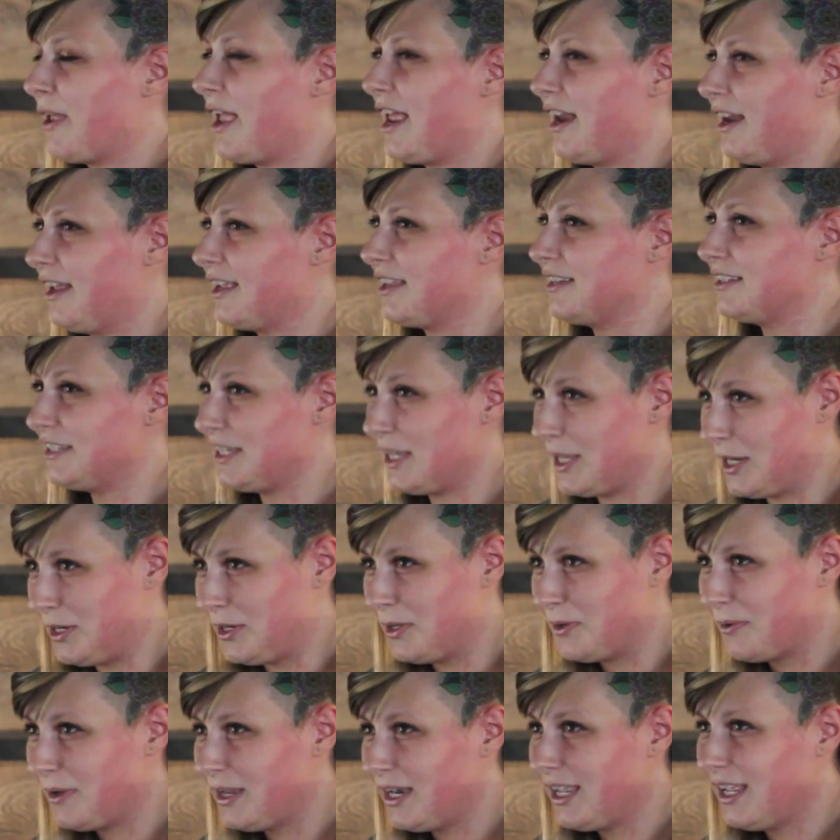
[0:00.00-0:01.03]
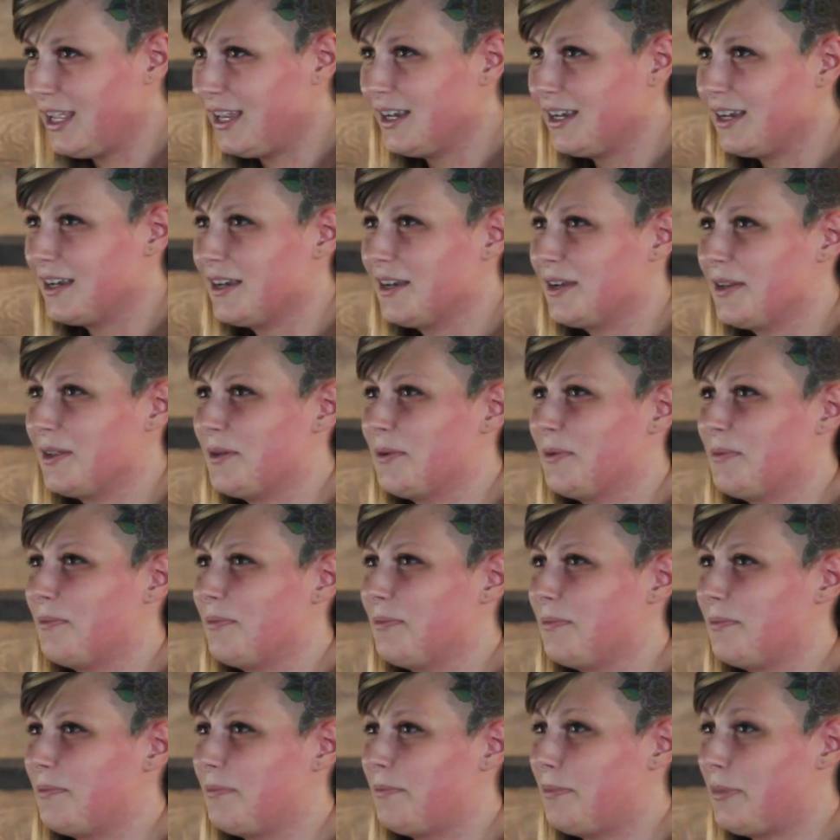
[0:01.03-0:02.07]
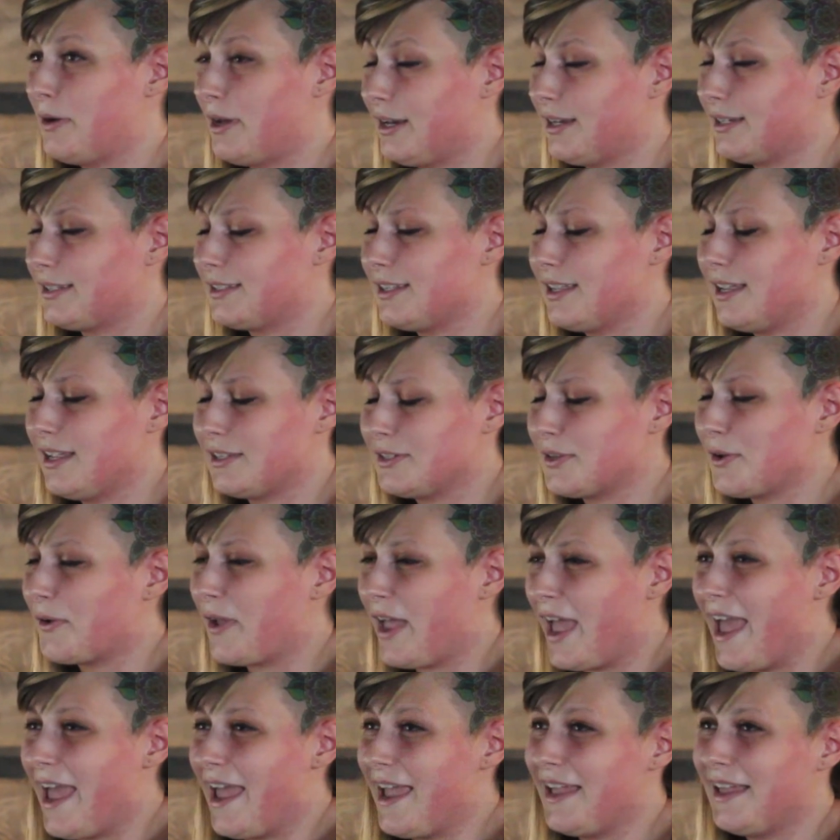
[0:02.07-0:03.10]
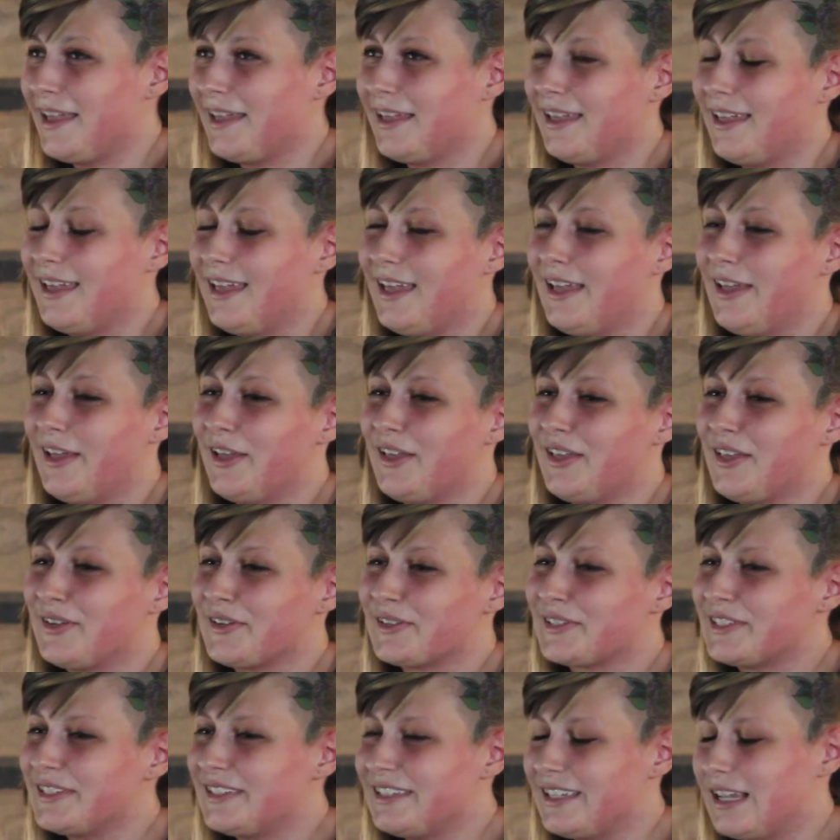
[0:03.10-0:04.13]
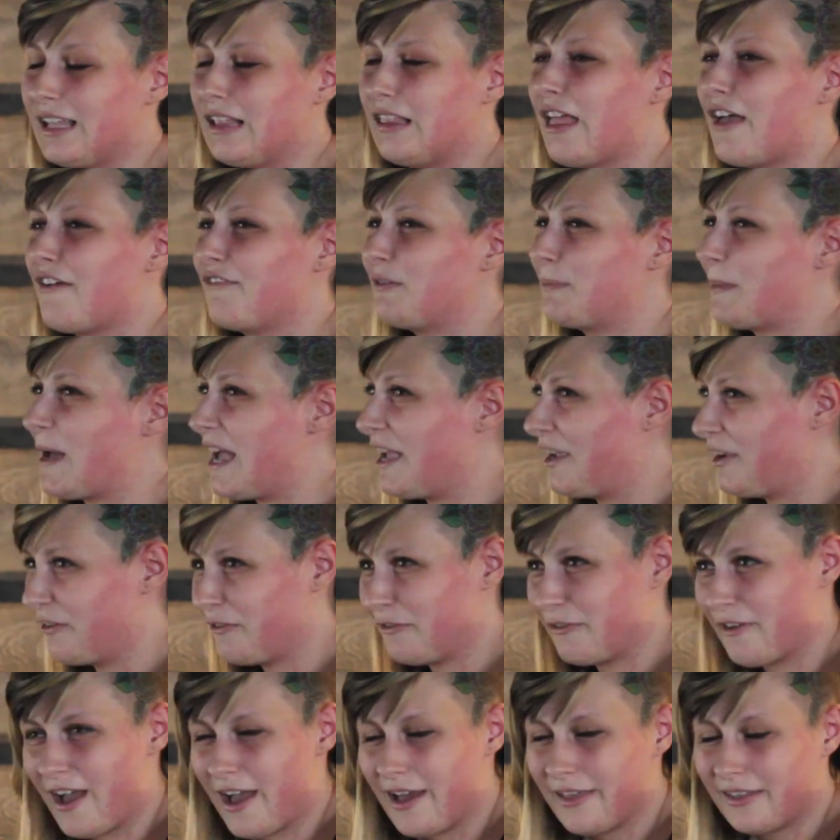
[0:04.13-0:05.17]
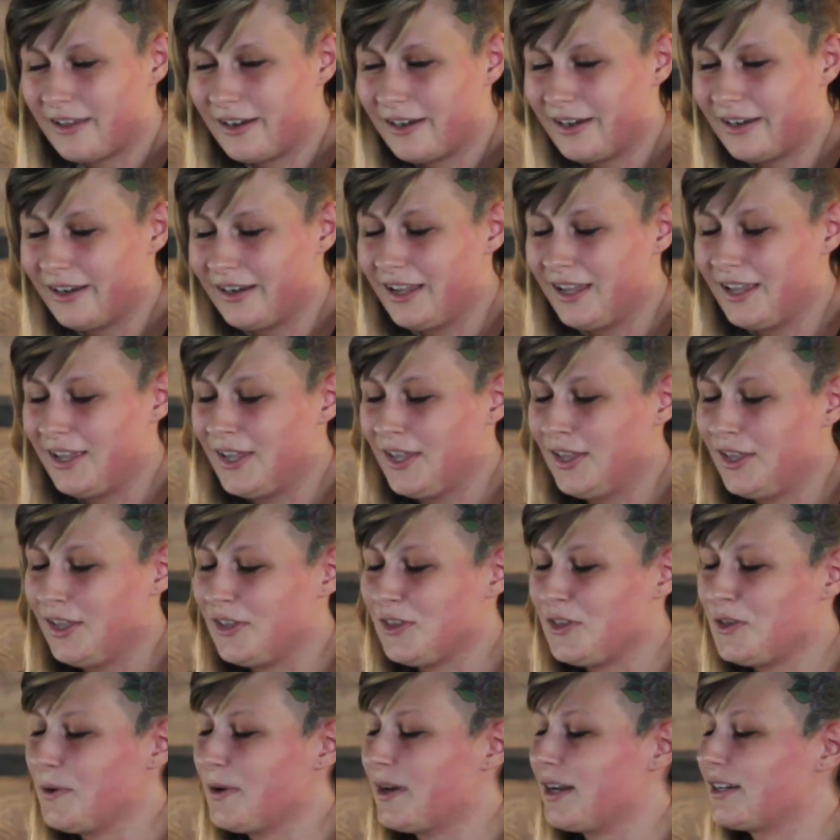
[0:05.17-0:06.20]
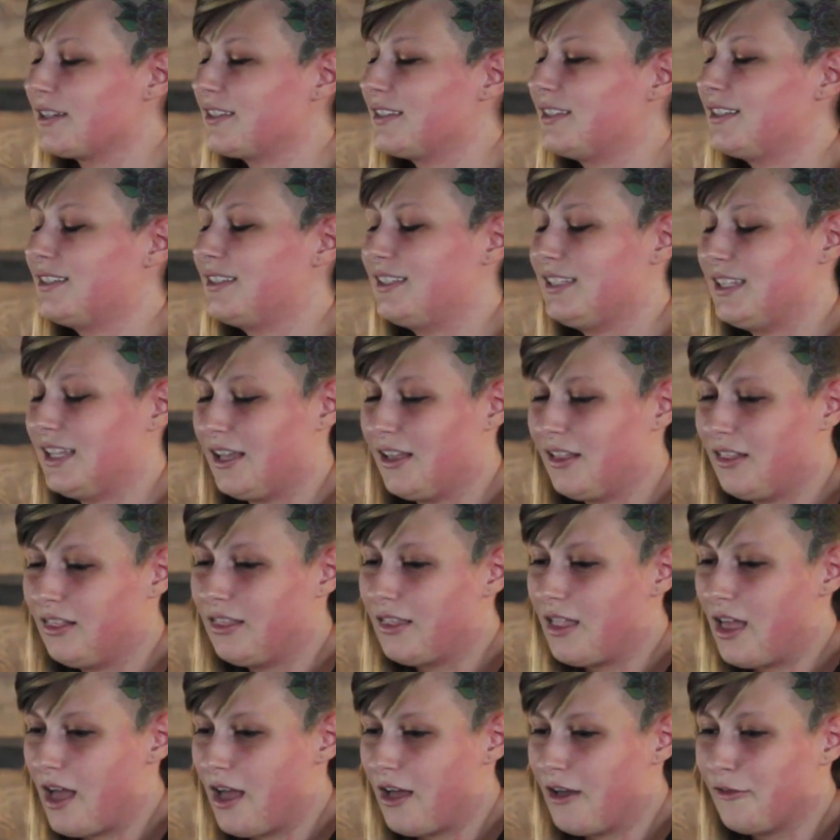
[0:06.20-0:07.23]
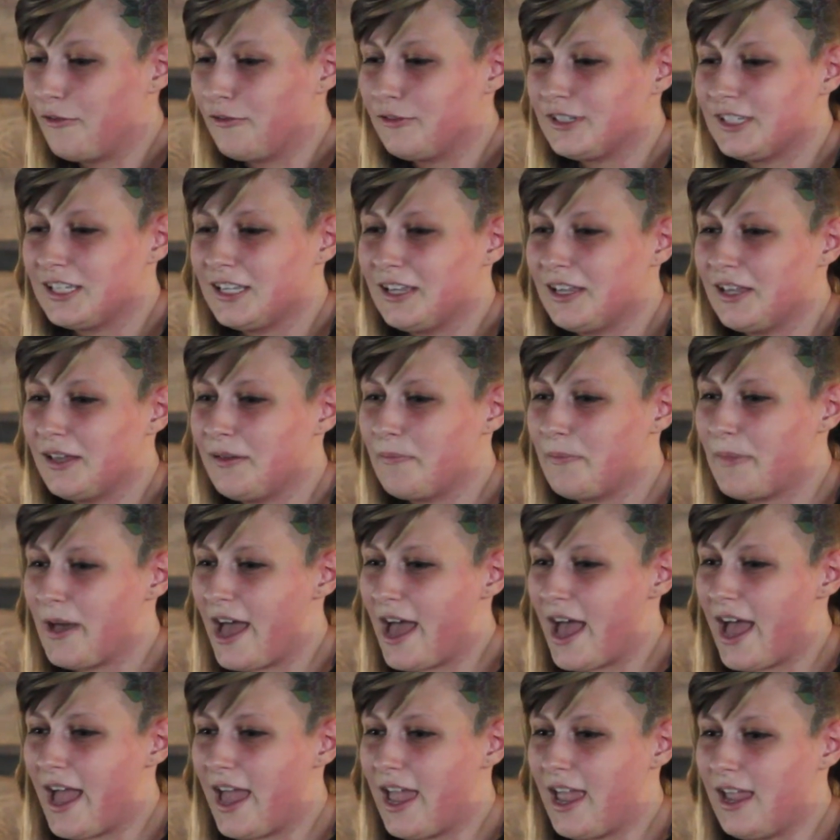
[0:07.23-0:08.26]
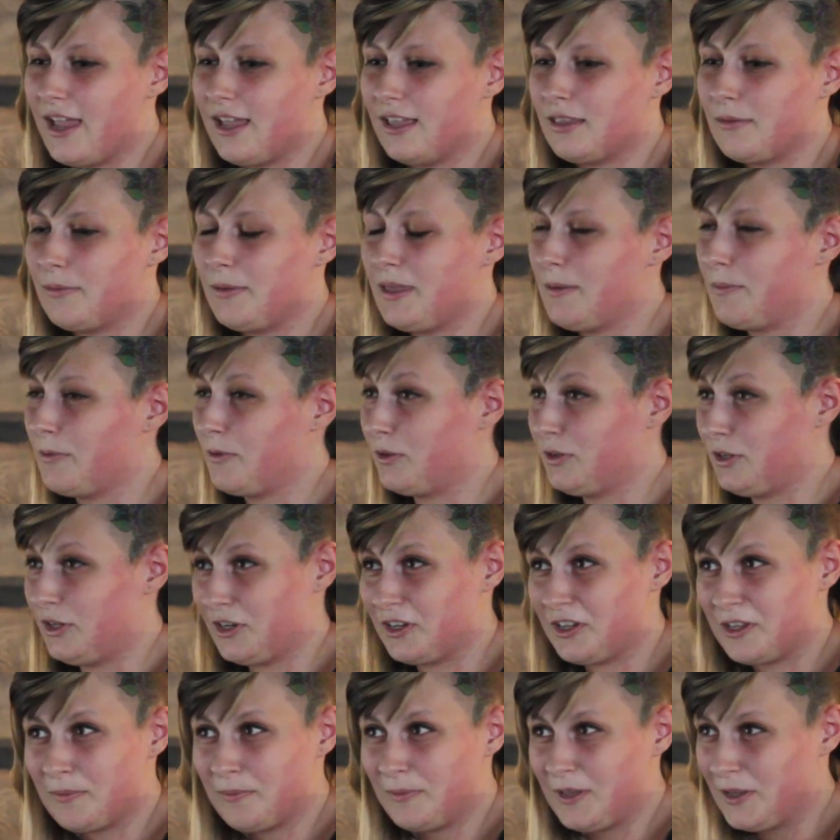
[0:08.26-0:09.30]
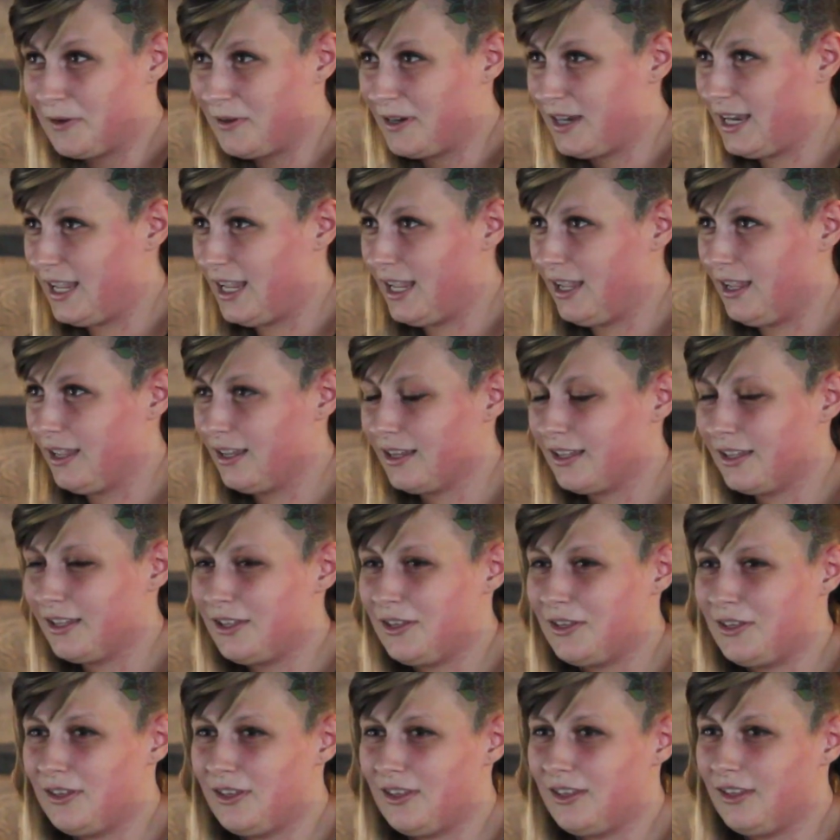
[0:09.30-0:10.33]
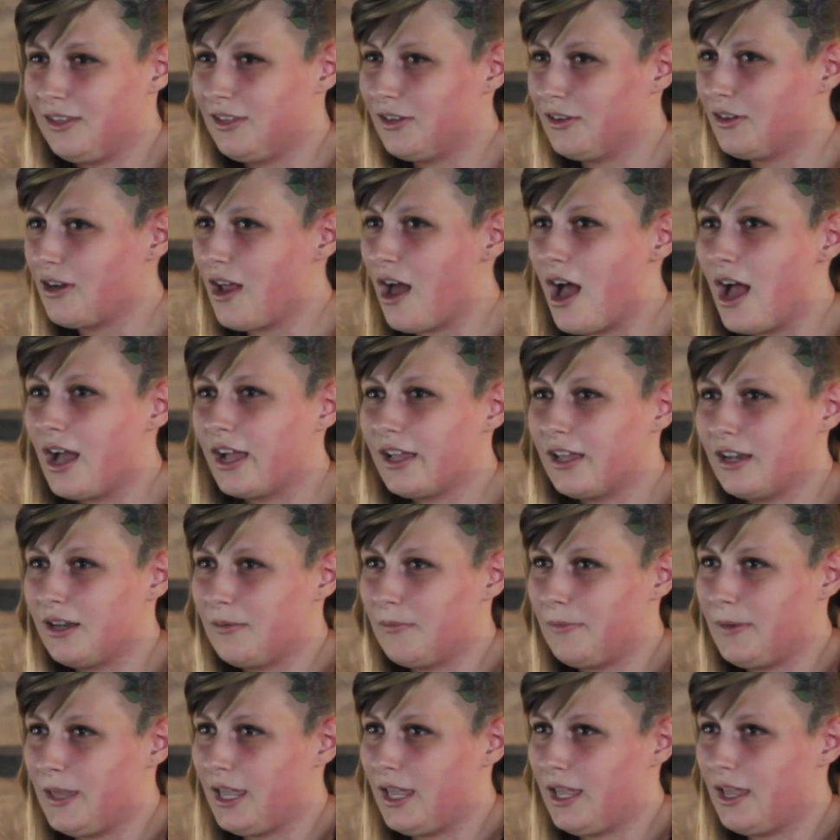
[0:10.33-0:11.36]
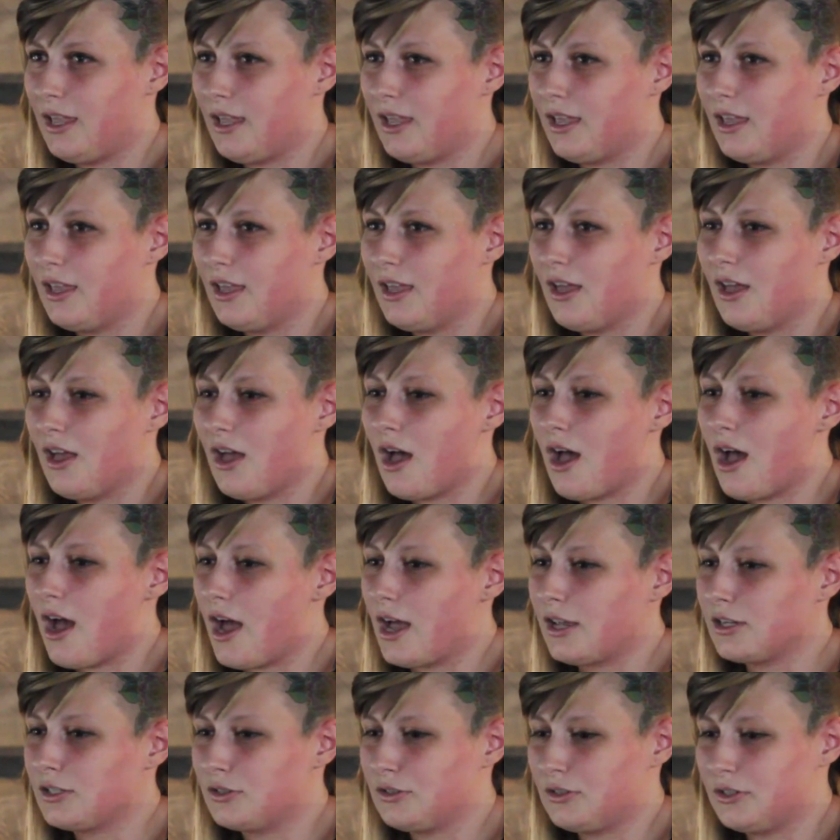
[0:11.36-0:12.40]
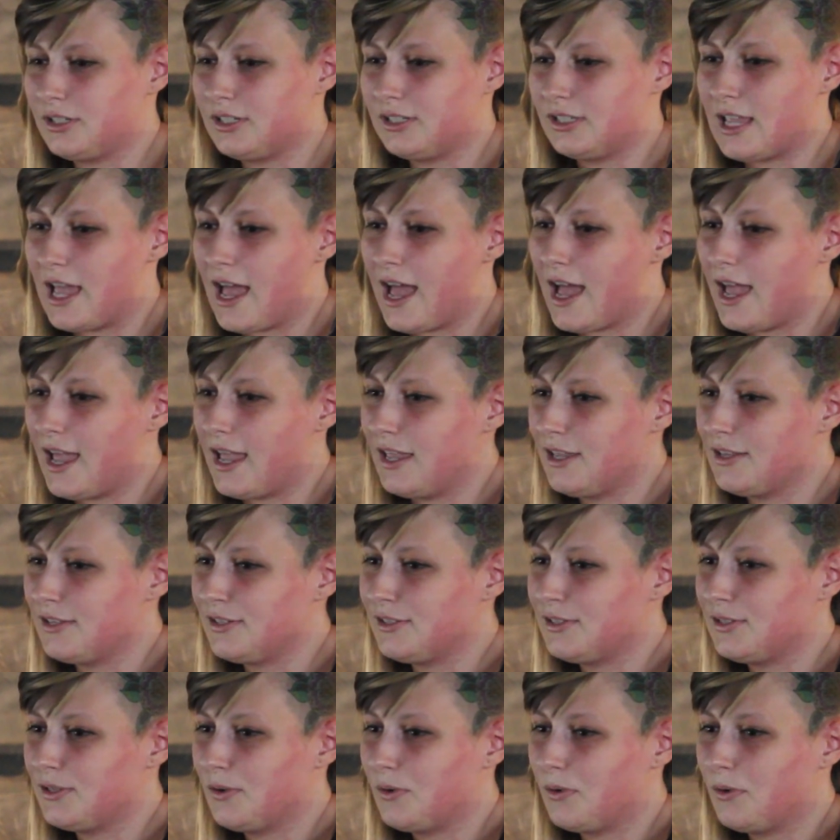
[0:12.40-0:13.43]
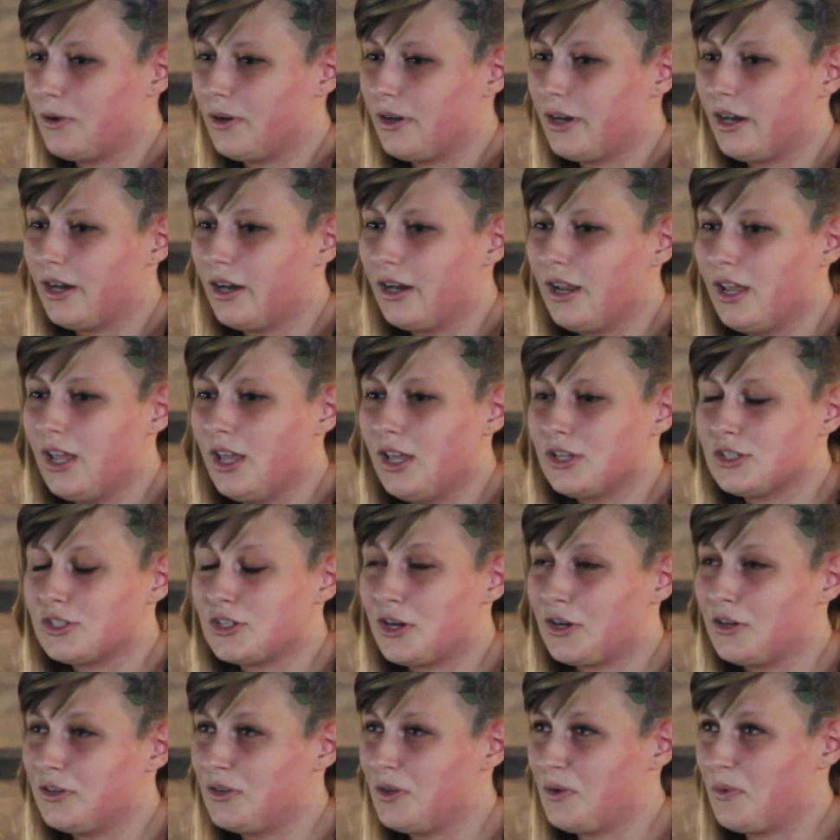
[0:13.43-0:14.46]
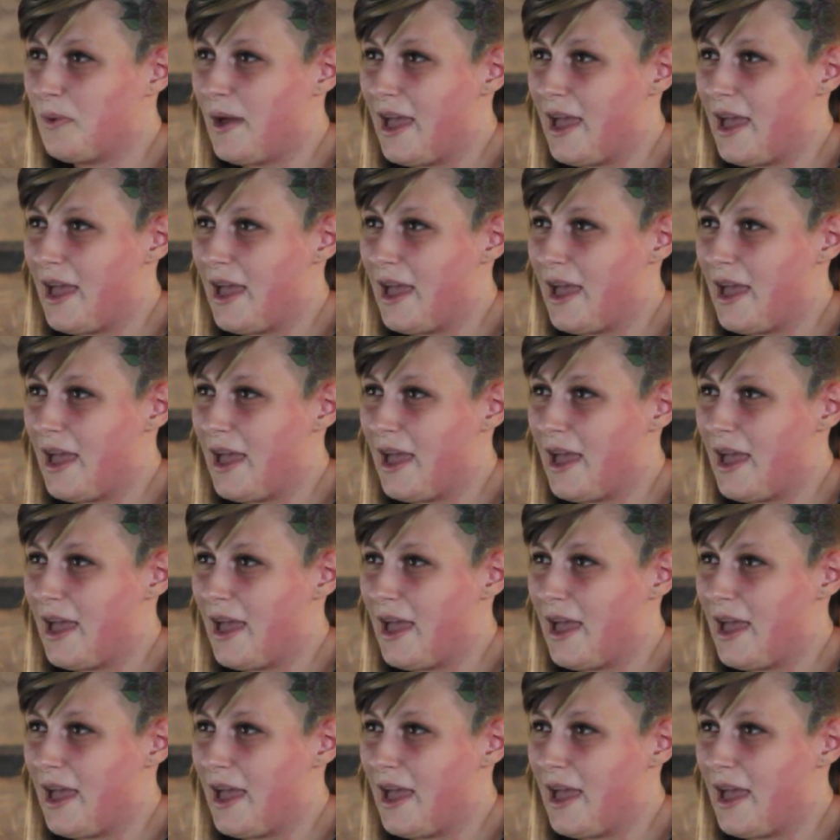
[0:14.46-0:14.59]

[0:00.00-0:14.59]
okay to continue in it, but it's okay. You're still loved by your Father. You are still loved by the people in your community. You're not going to be ostracized or turned